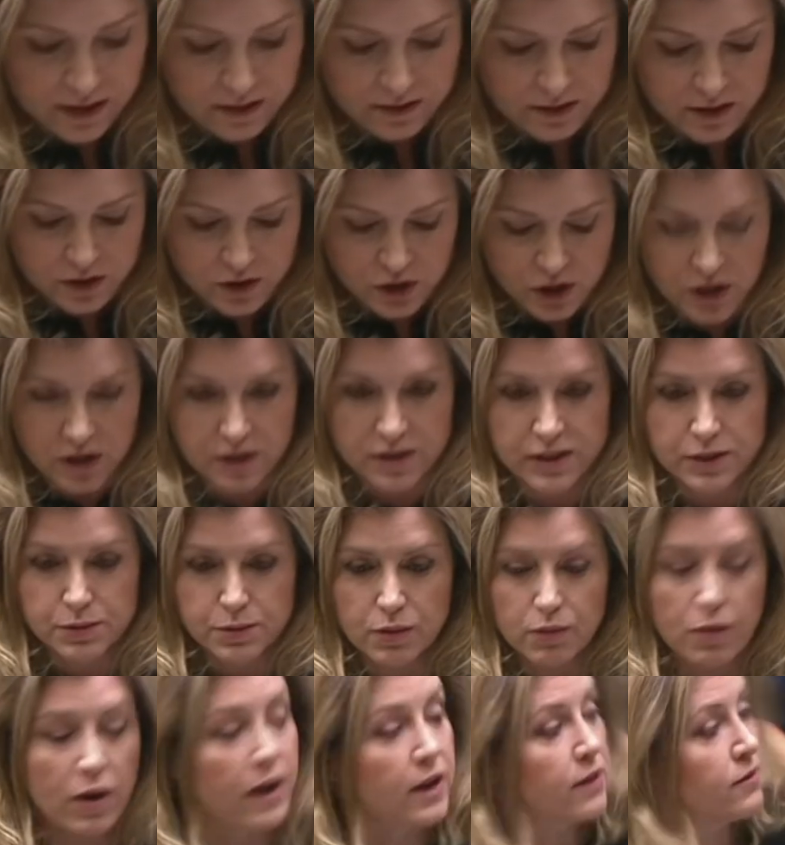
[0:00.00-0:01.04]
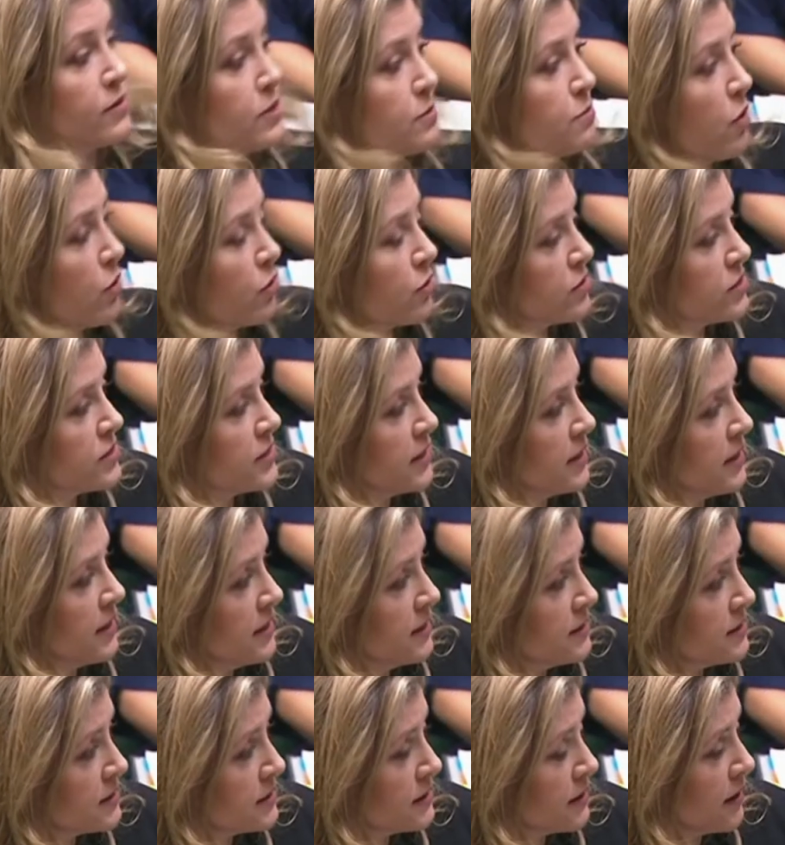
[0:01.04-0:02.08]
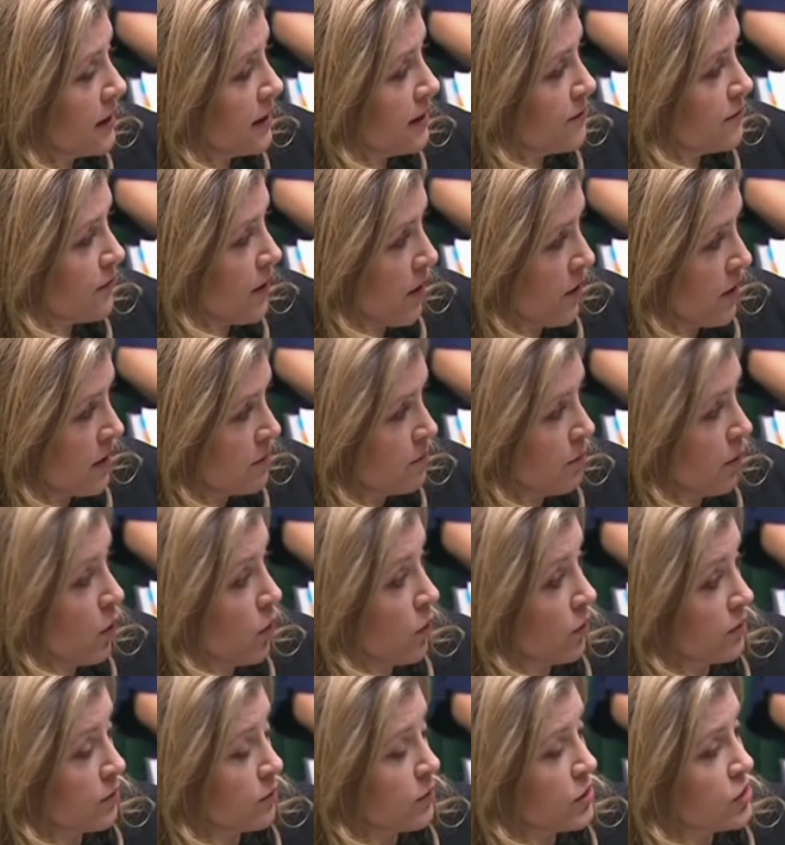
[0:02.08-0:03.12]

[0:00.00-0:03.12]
The Charters for Right Democracy is very important,